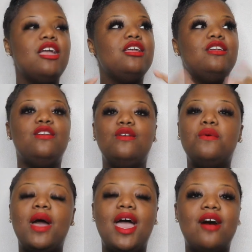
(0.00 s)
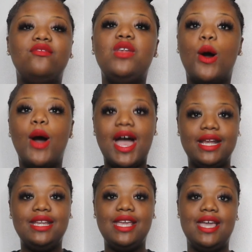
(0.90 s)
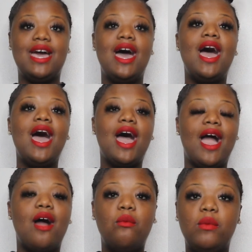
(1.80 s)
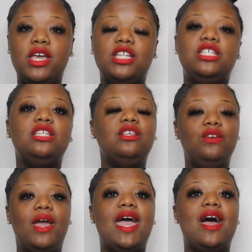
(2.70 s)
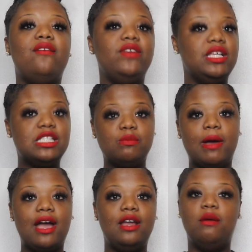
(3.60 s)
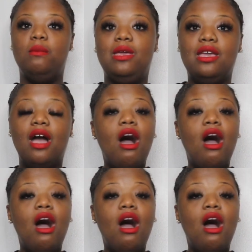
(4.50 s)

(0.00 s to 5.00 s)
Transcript: You have no idea how much you have inspired me.